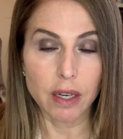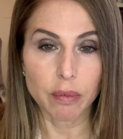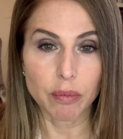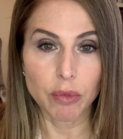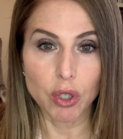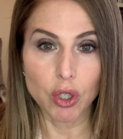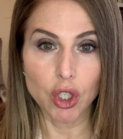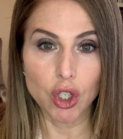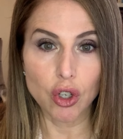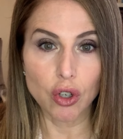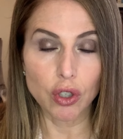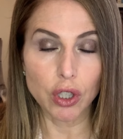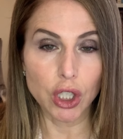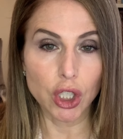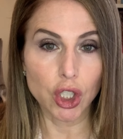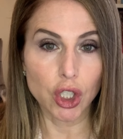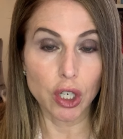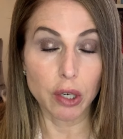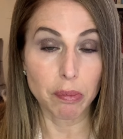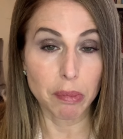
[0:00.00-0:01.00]
You certainly
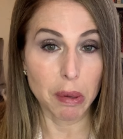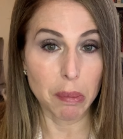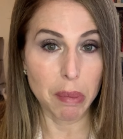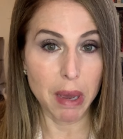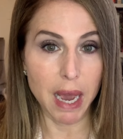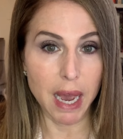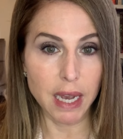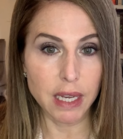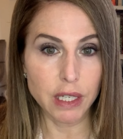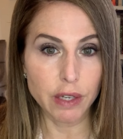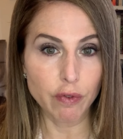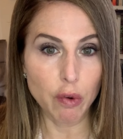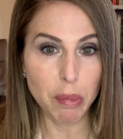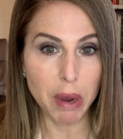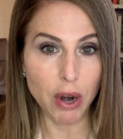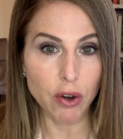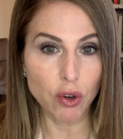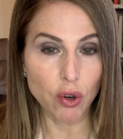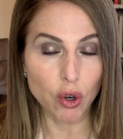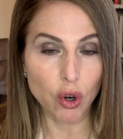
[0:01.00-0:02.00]
shouldn't be passive
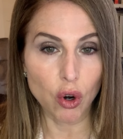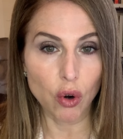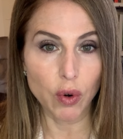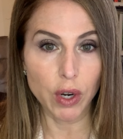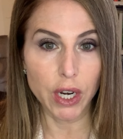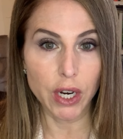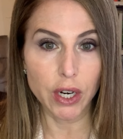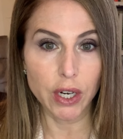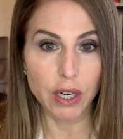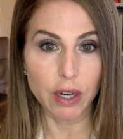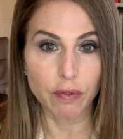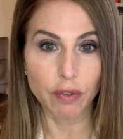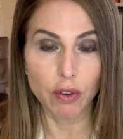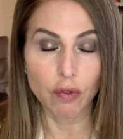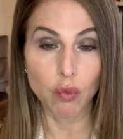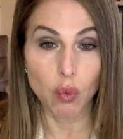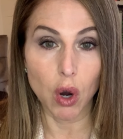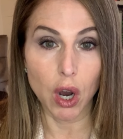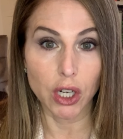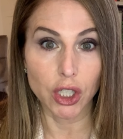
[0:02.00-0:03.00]
about your career. If
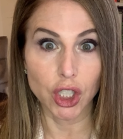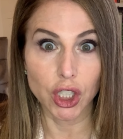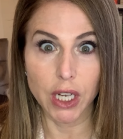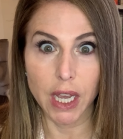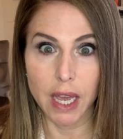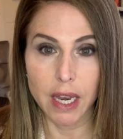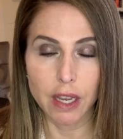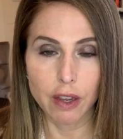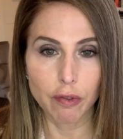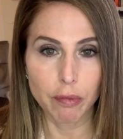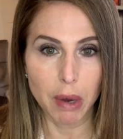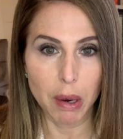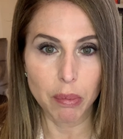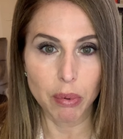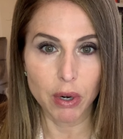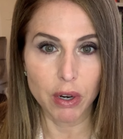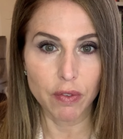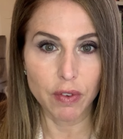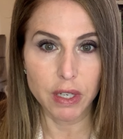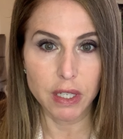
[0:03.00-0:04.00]
you've watched any of my
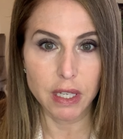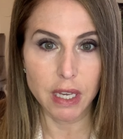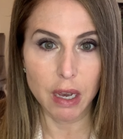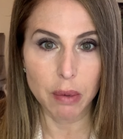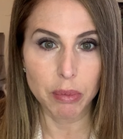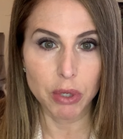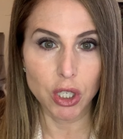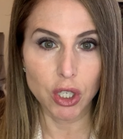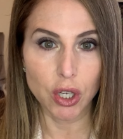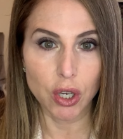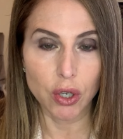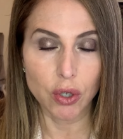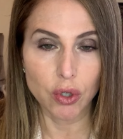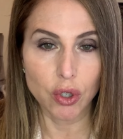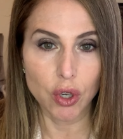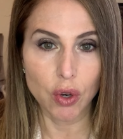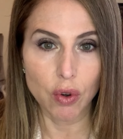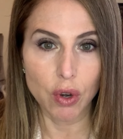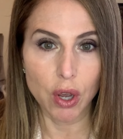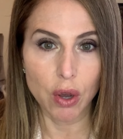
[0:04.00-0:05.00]
previous
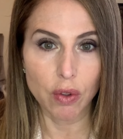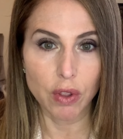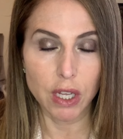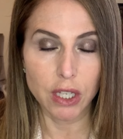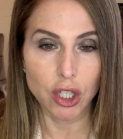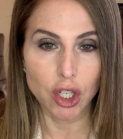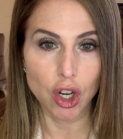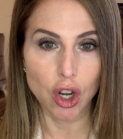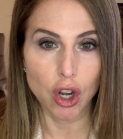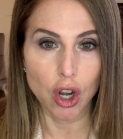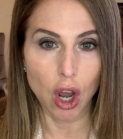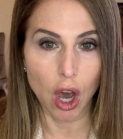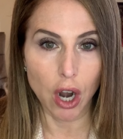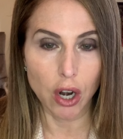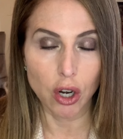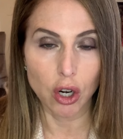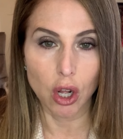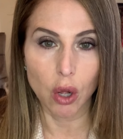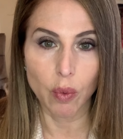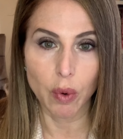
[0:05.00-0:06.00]
episodes, you know that's not
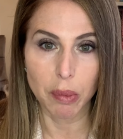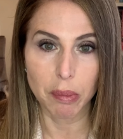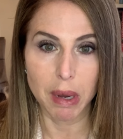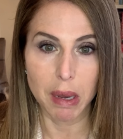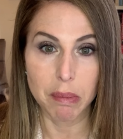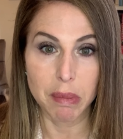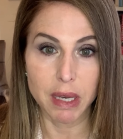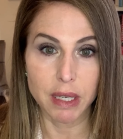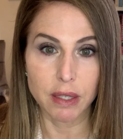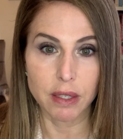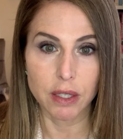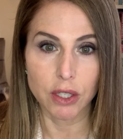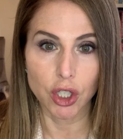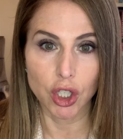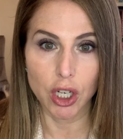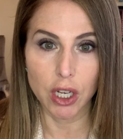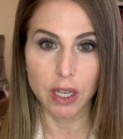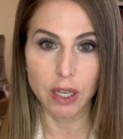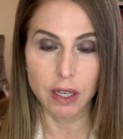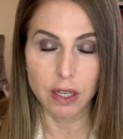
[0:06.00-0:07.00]
at all what my
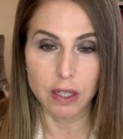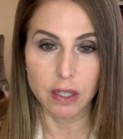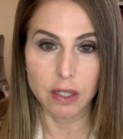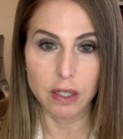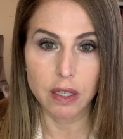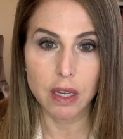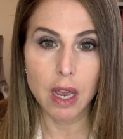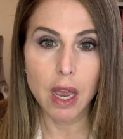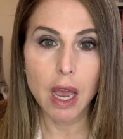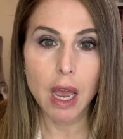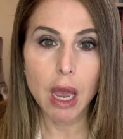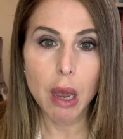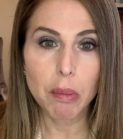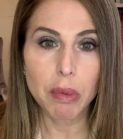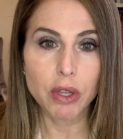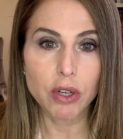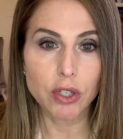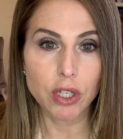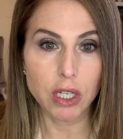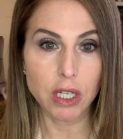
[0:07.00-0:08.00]
message is.
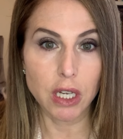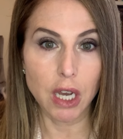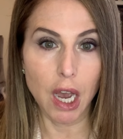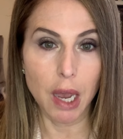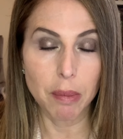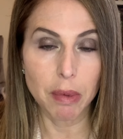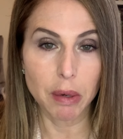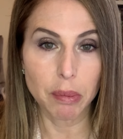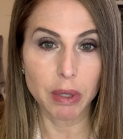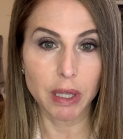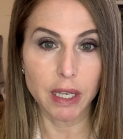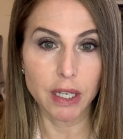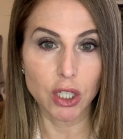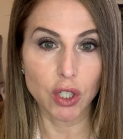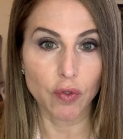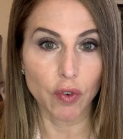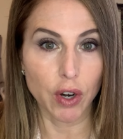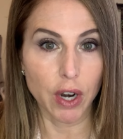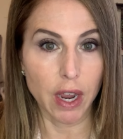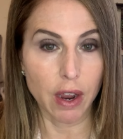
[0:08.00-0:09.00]
But there's a time and a
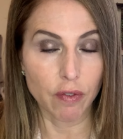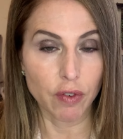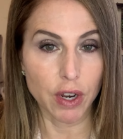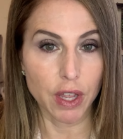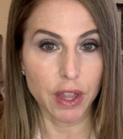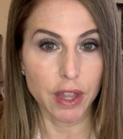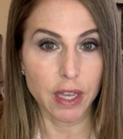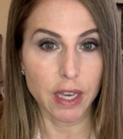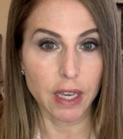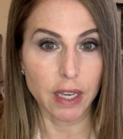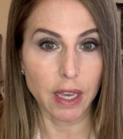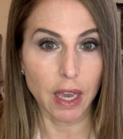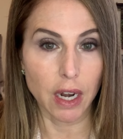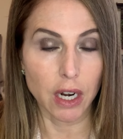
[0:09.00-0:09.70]
place for everything.